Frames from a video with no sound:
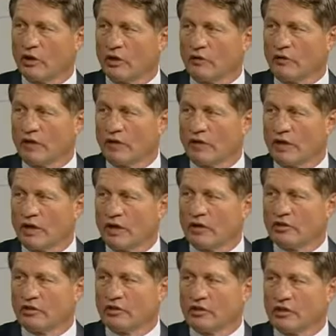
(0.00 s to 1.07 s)
Oleifera
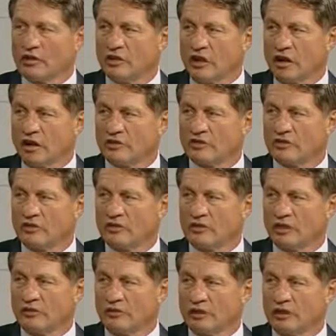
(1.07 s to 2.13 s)
is to detox the
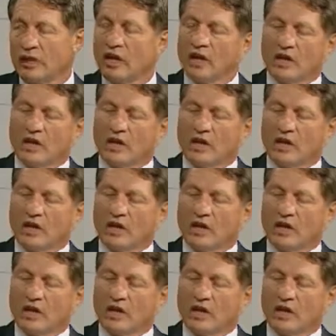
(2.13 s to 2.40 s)
liver.